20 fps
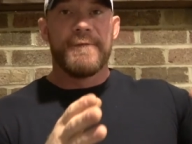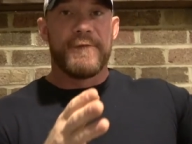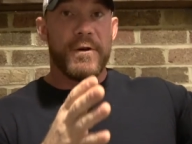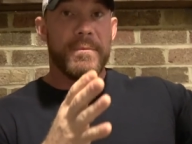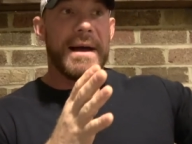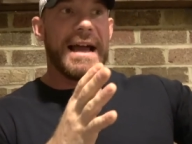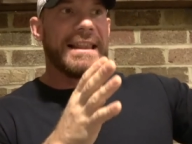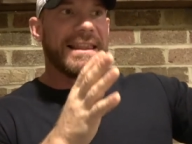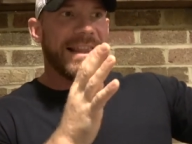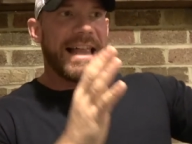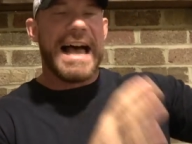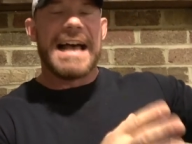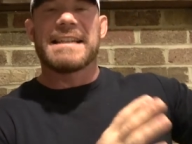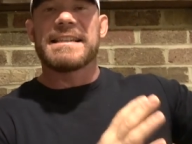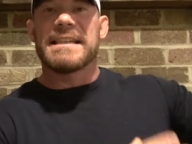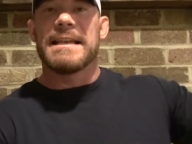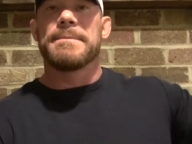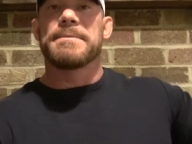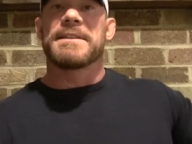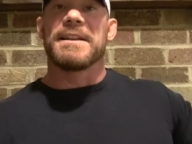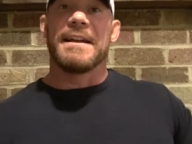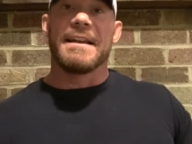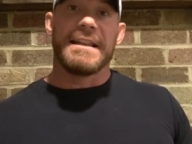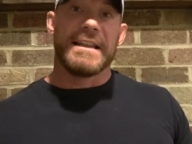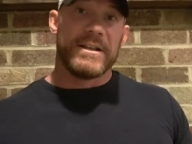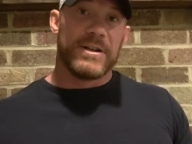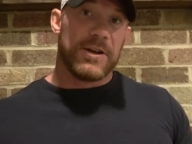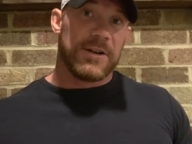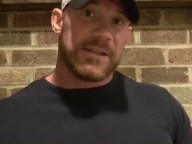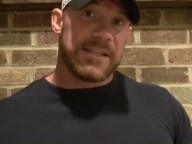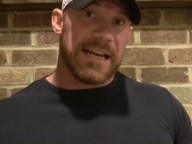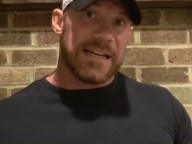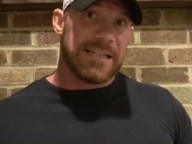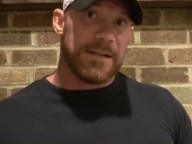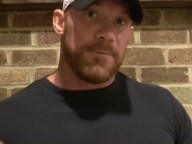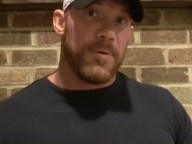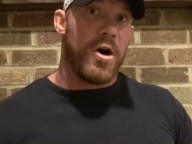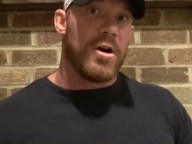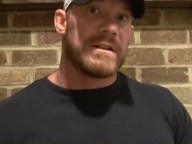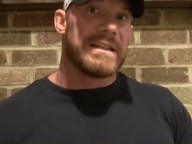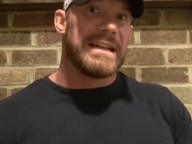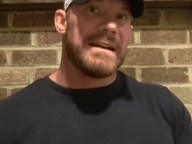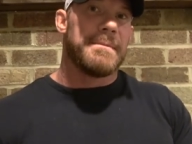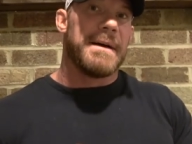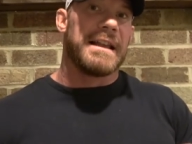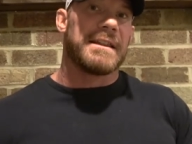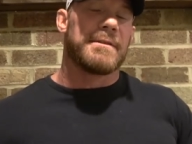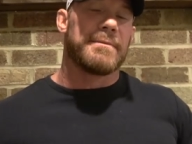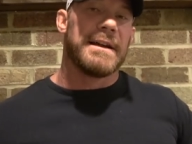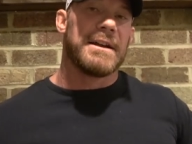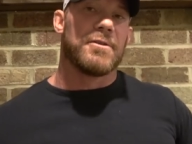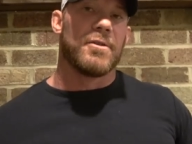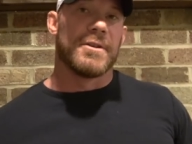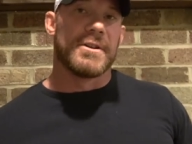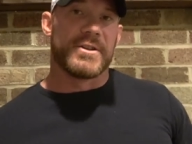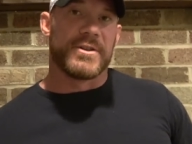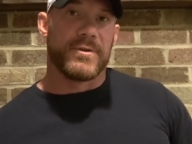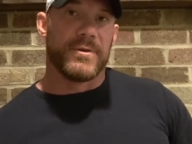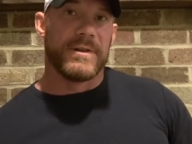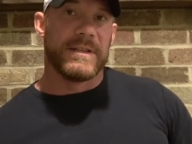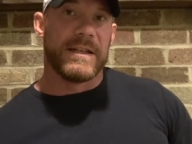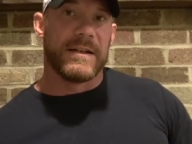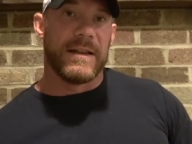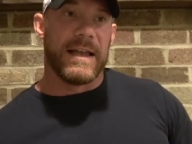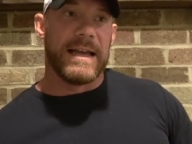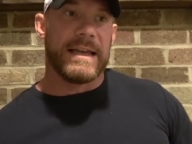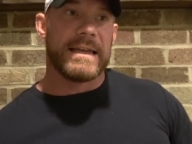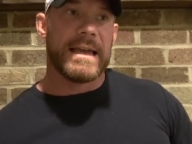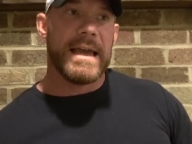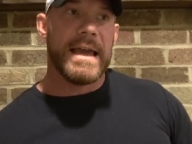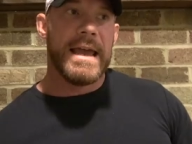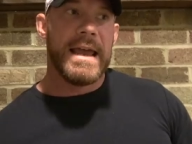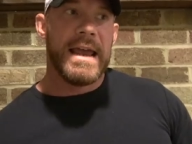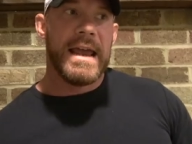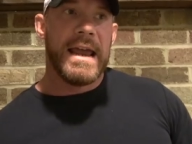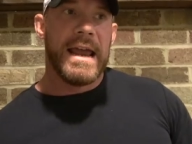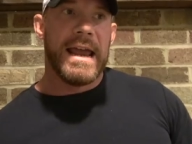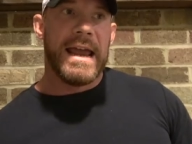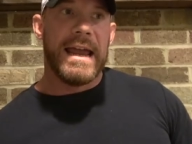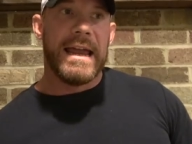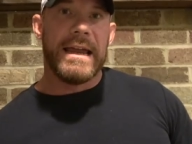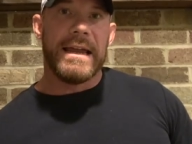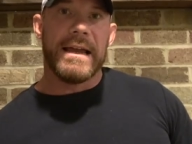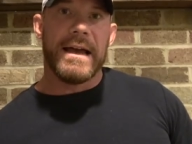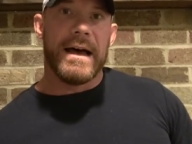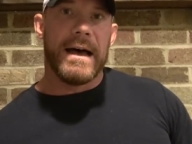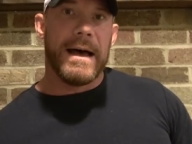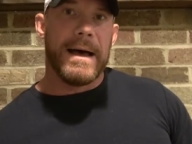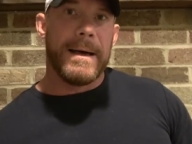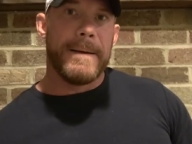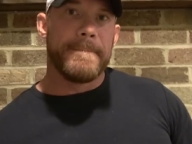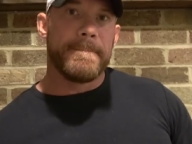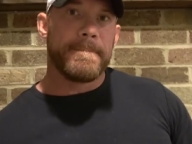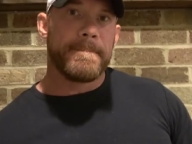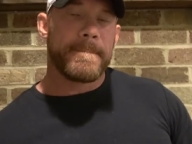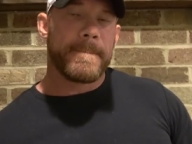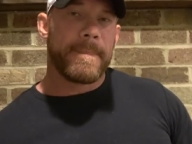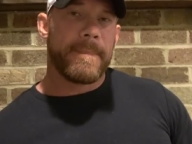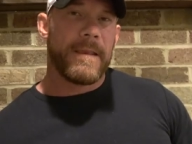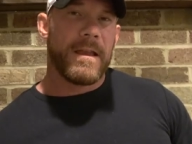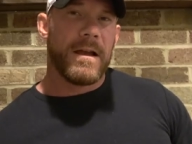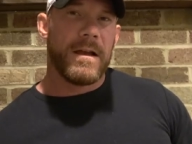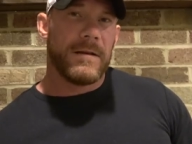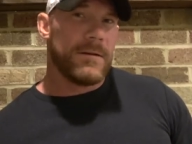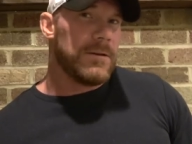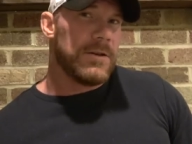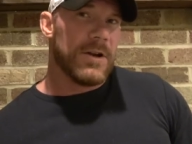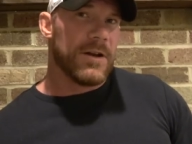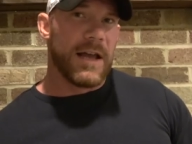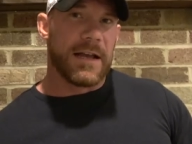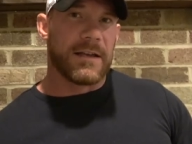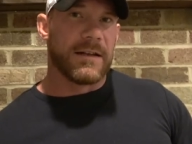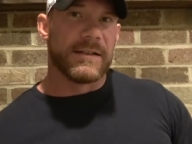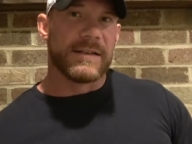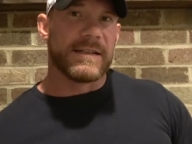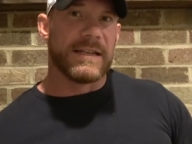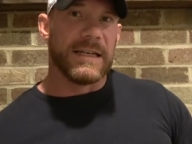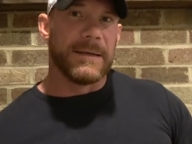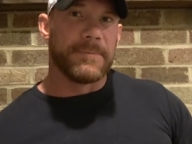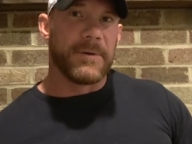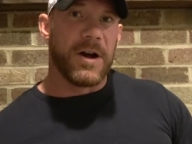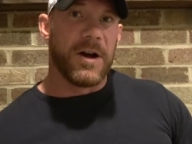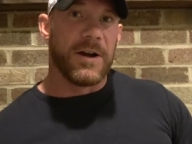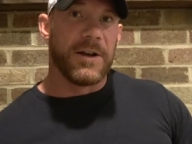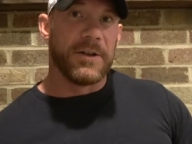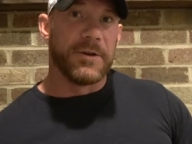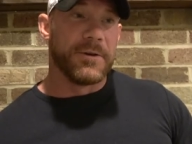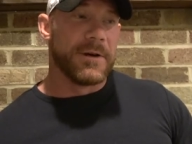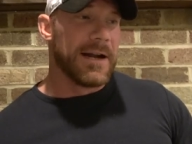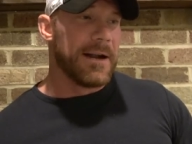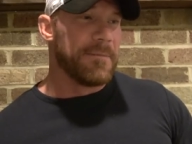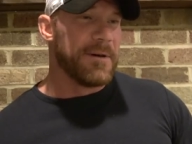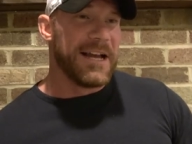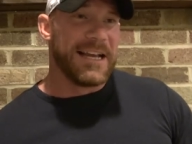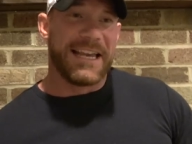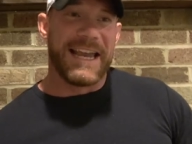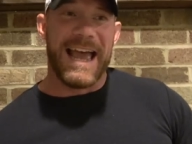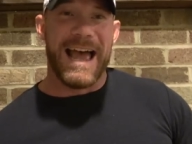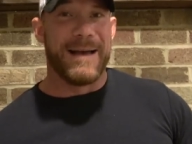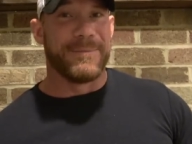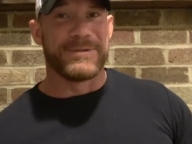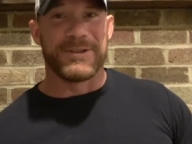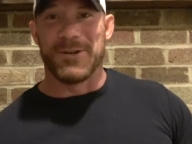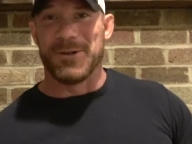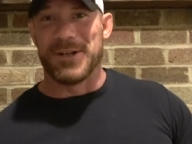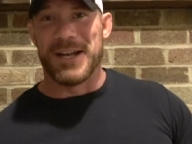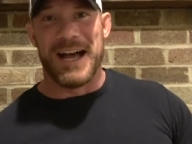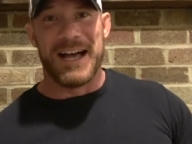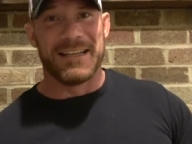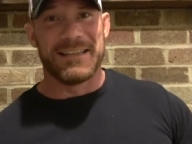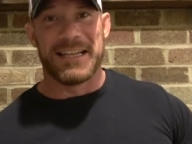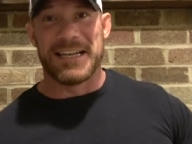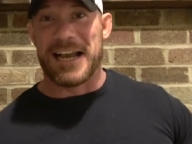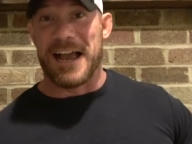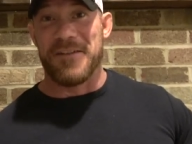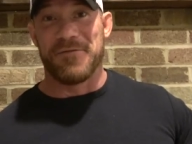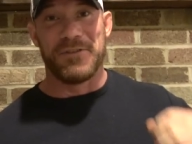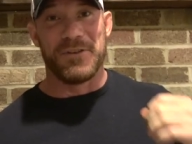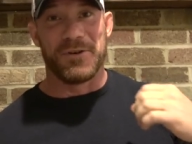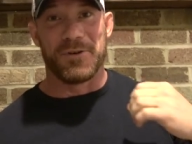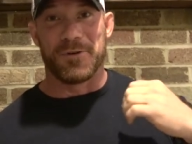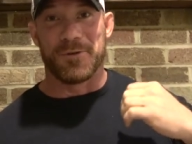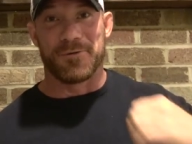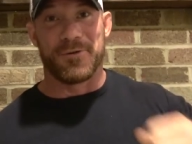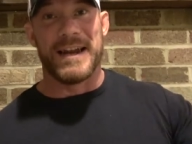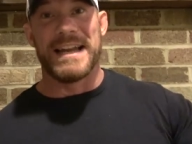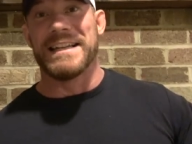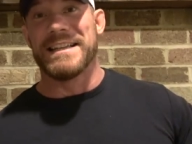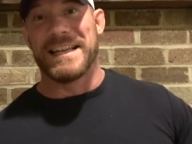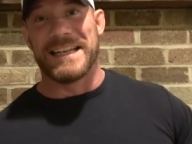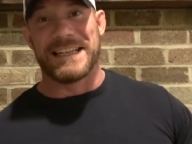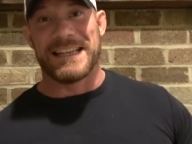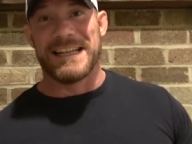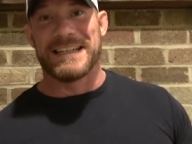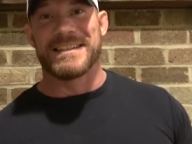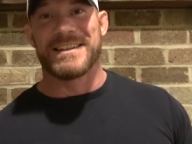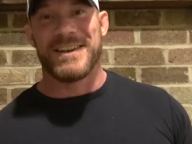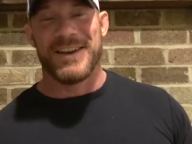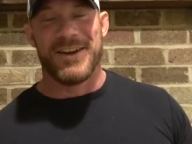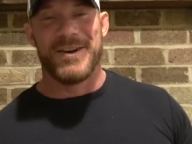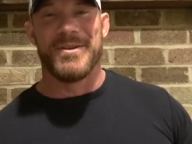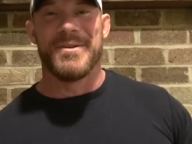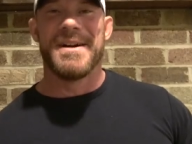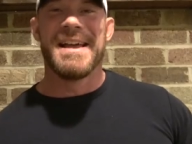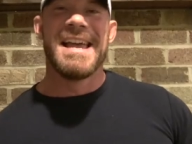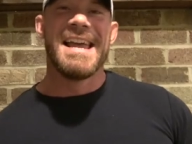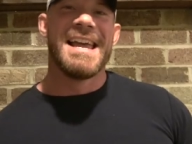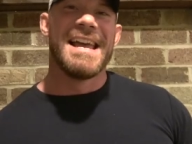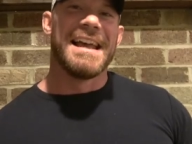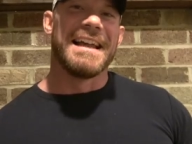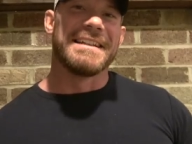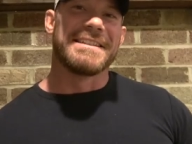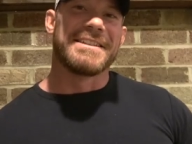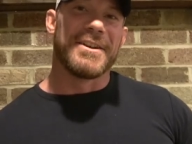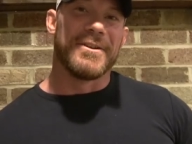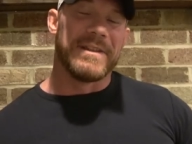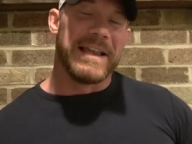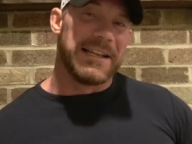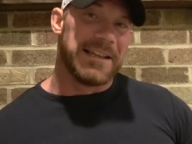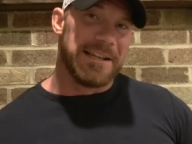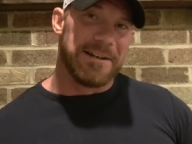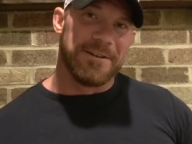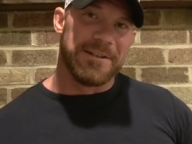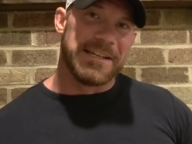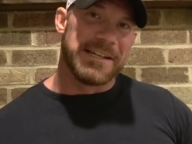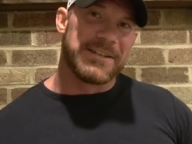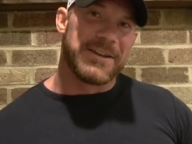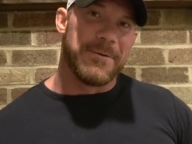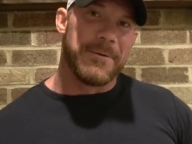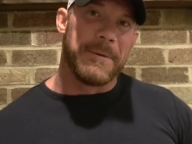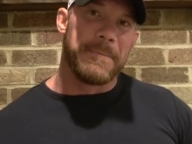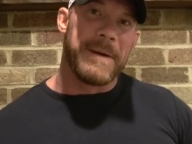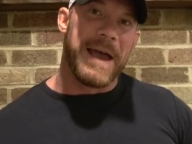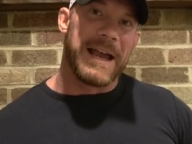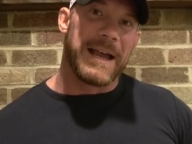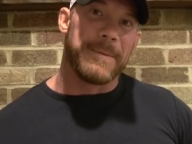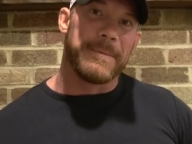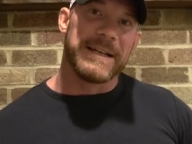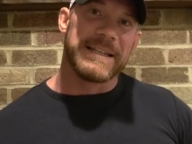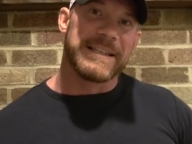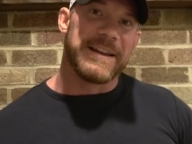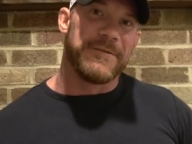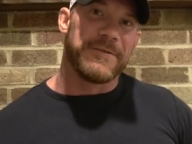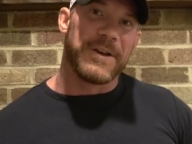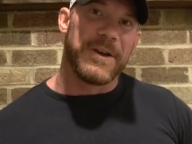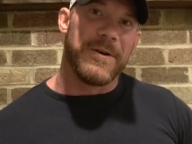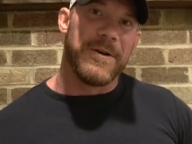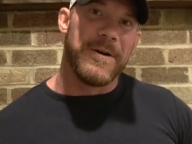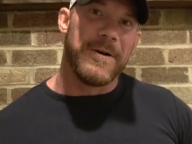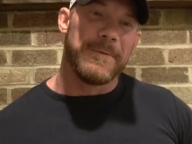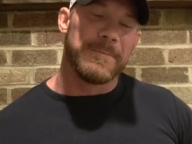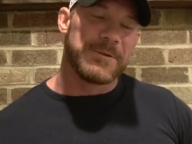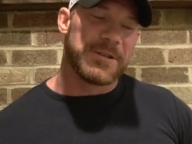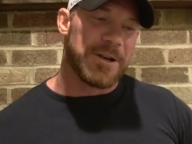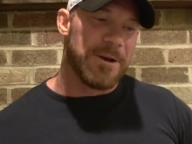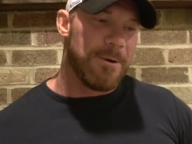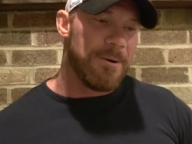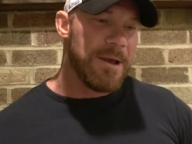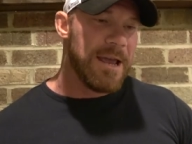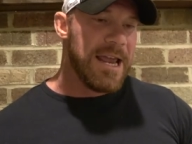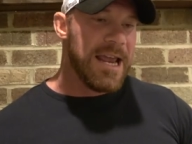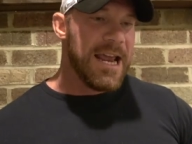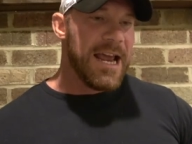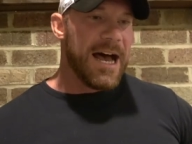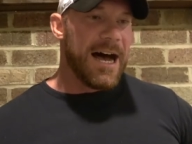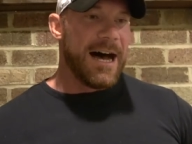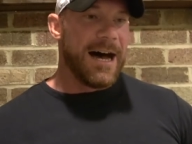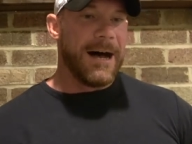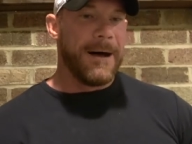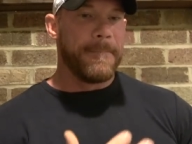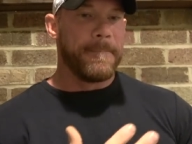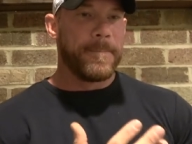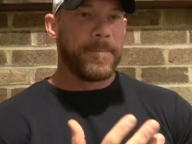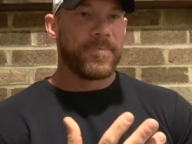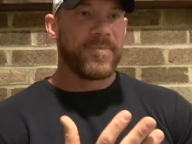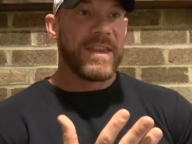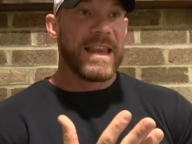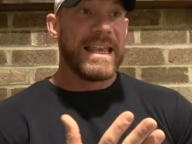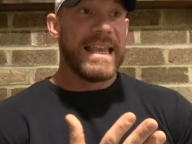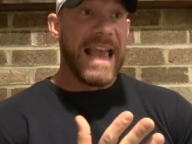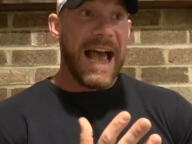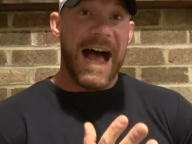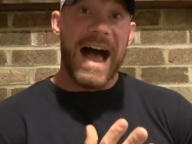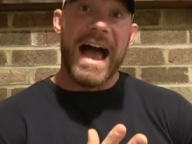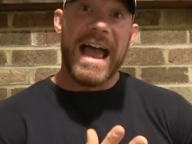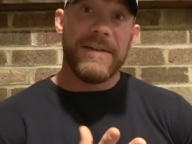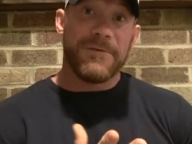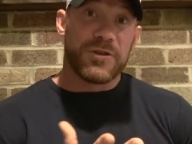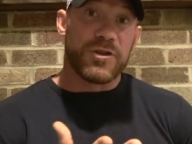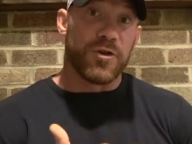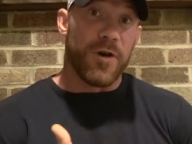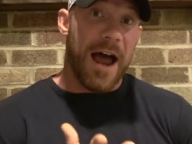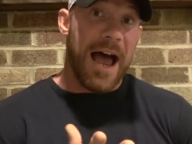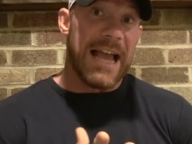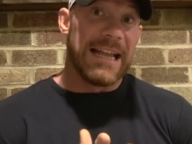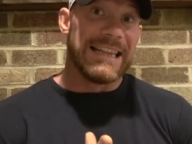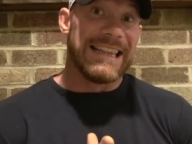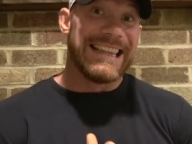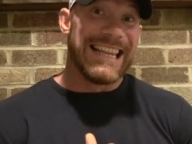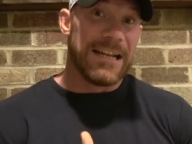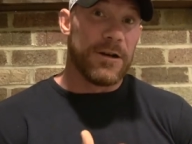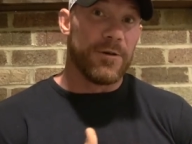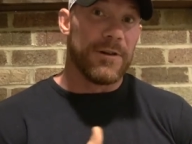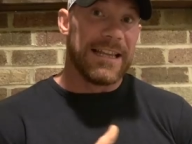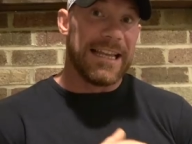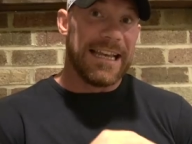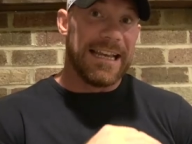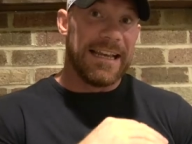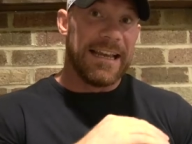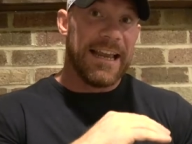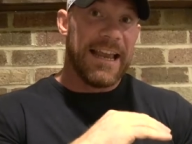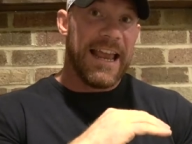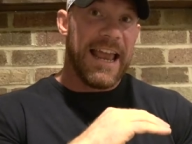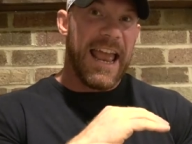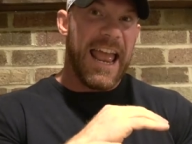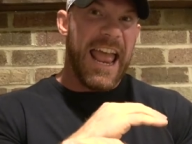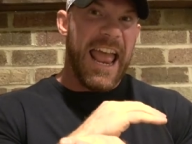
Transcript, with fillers: for my last sleep study, the nurse actually walked in about three quarters through and they're like, hey, um, you're not going to sleep, are you? And I'm like, absolutely not. Like, I feel great. Like, let's go. And so they literally just told me pack up my stuff and go home. So, um, yeah, I've tried literally